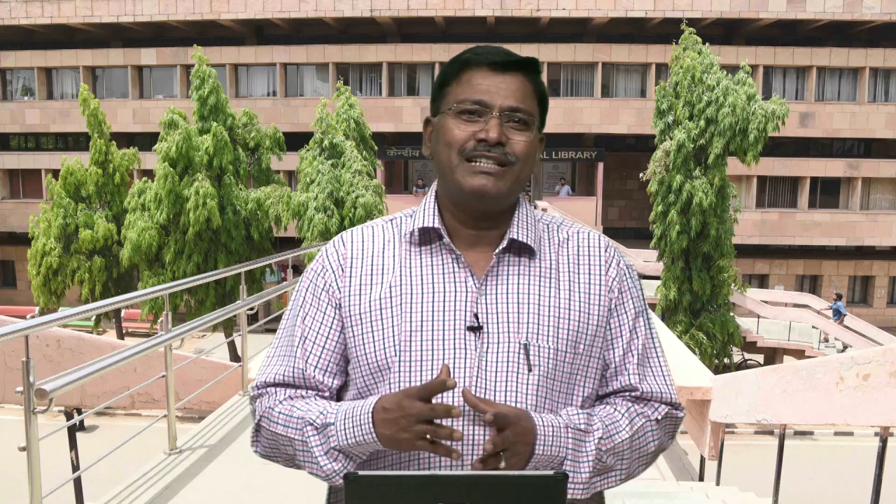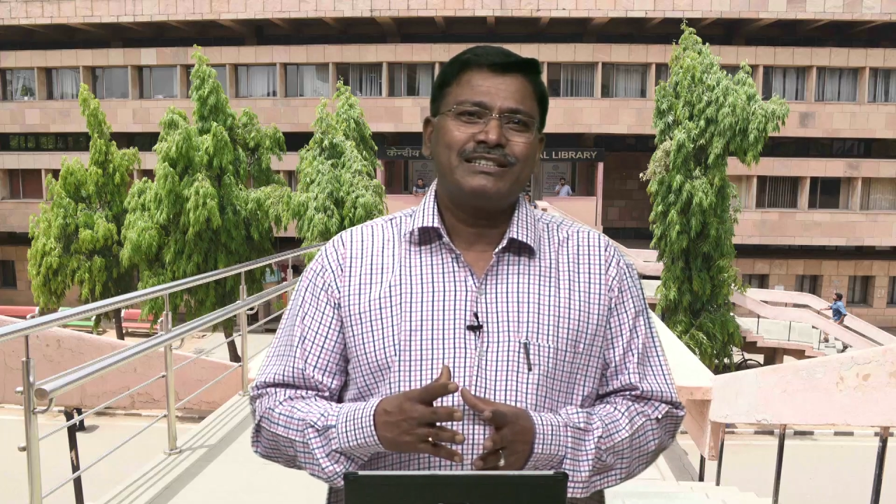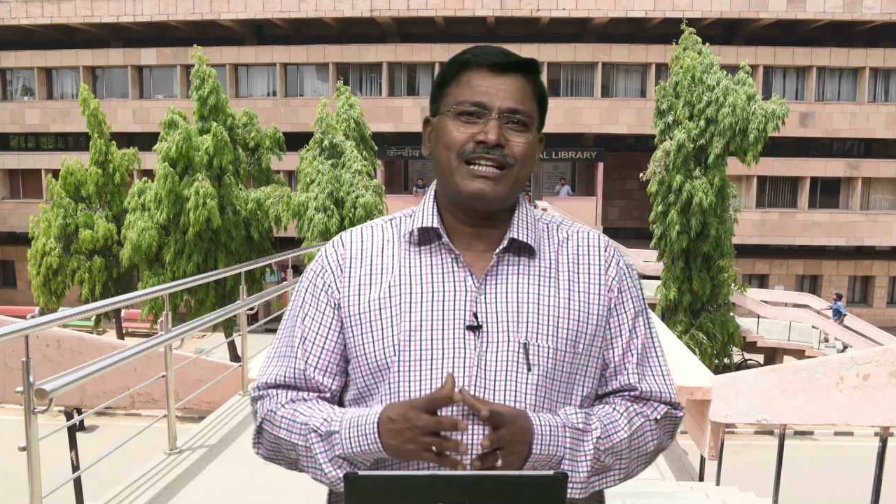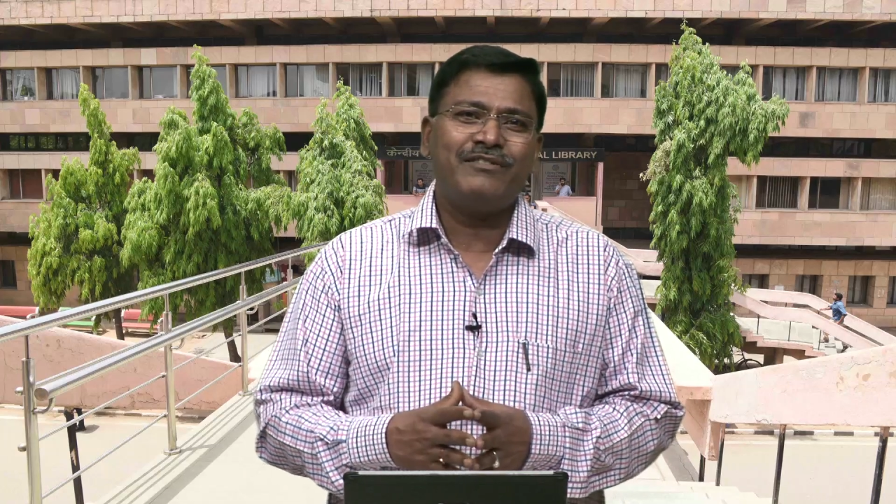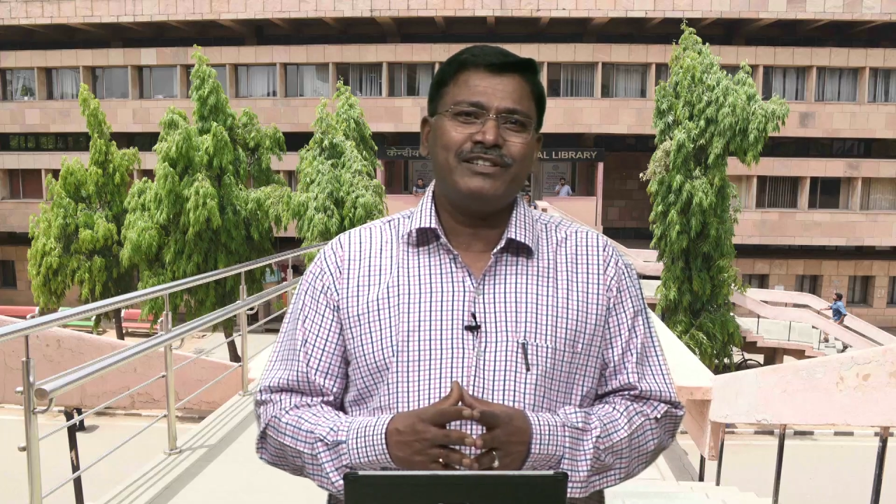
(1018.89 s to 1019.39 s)

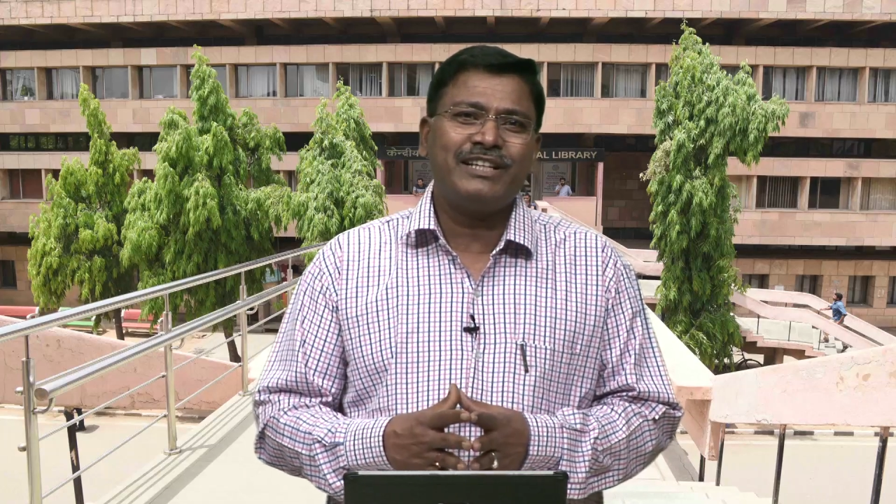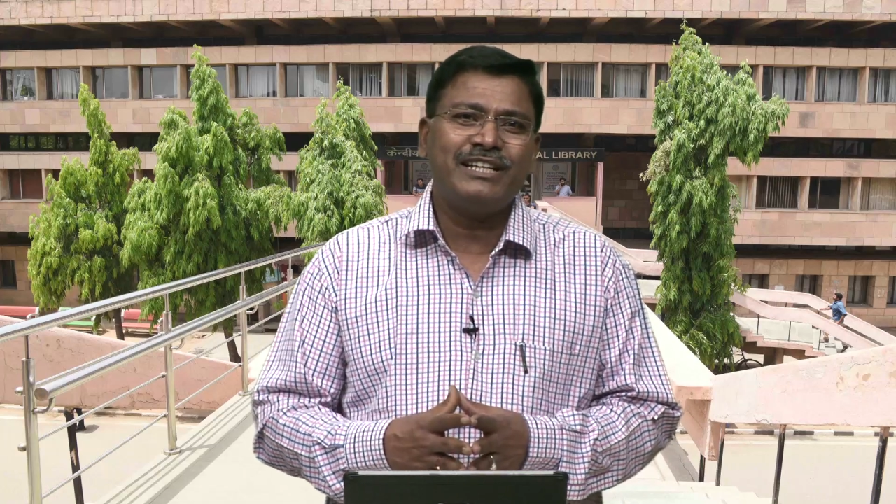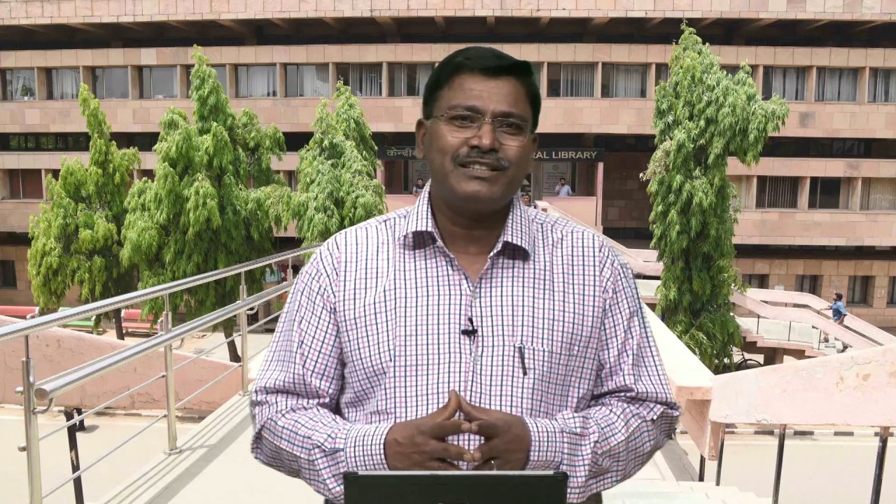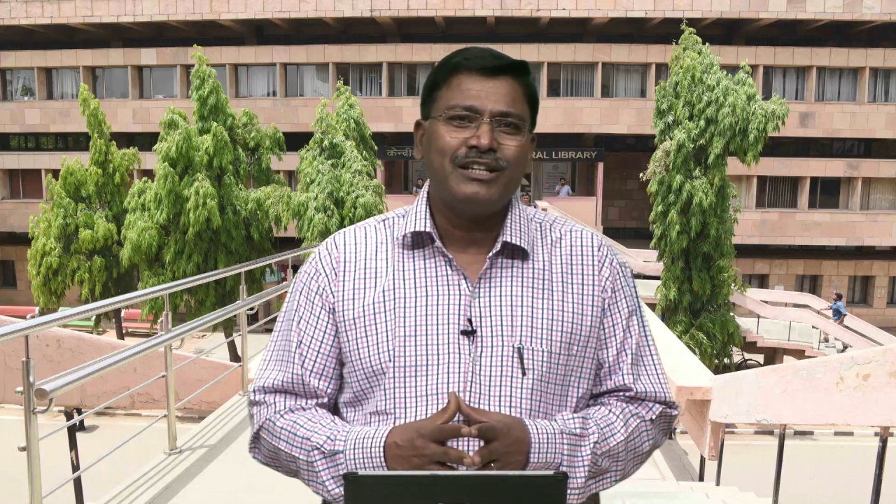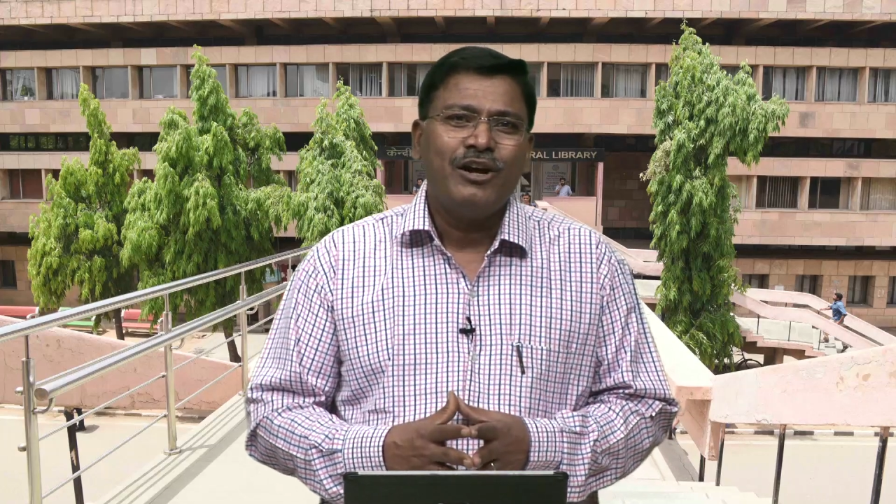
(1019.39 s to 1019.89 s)

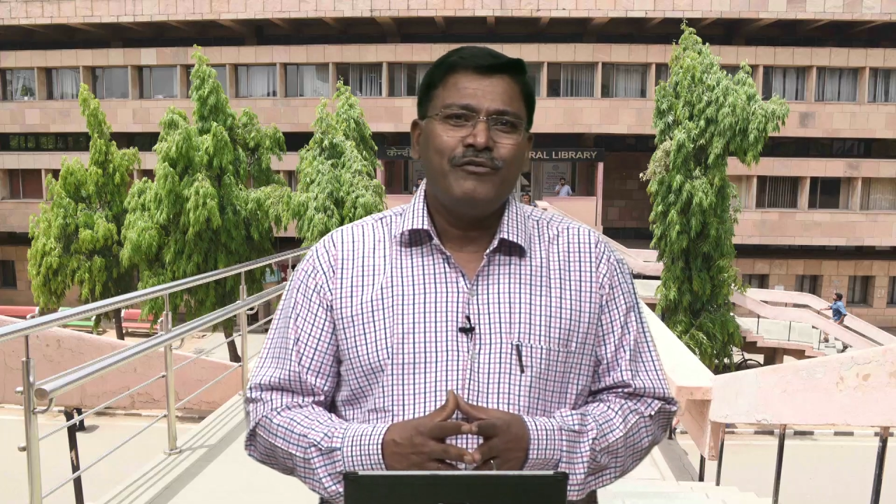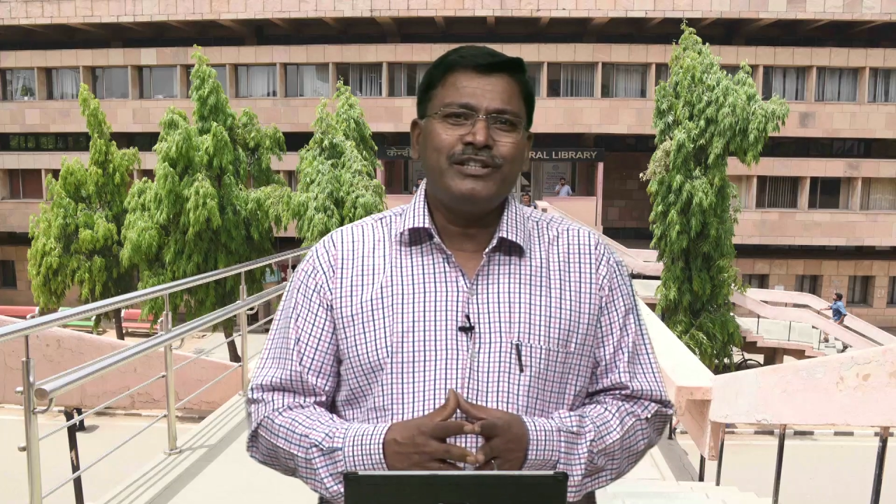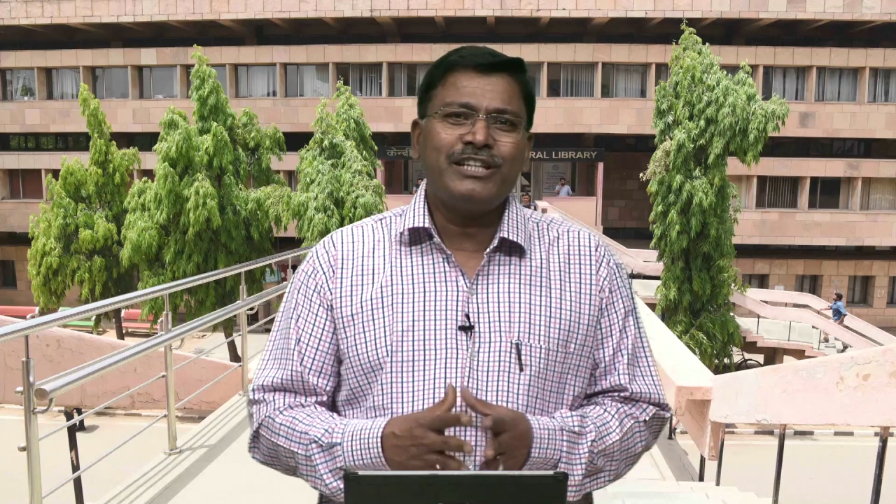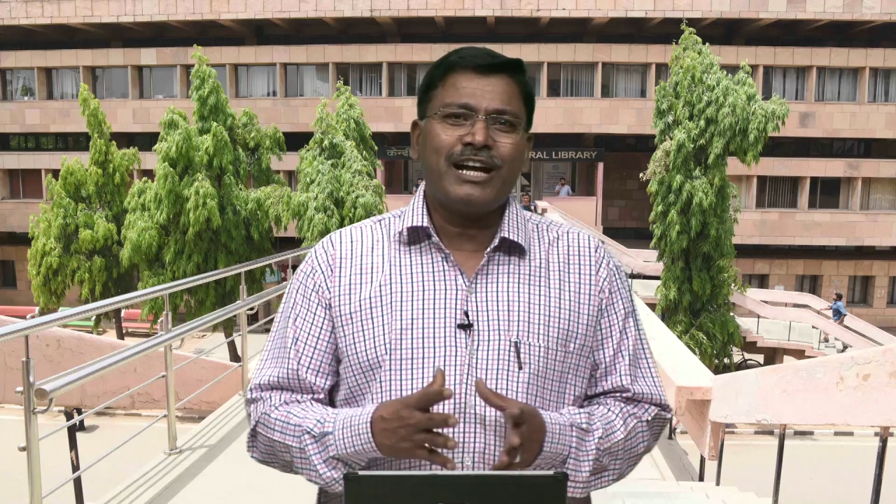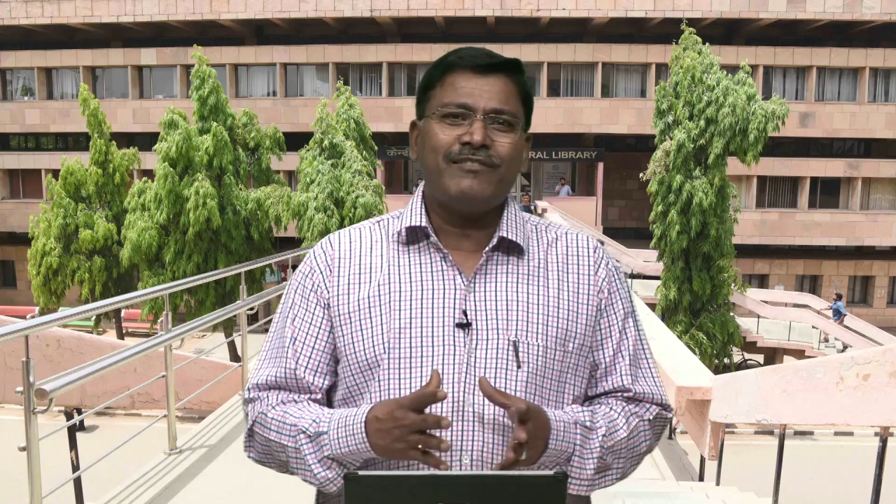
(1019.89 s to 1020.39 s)
services which are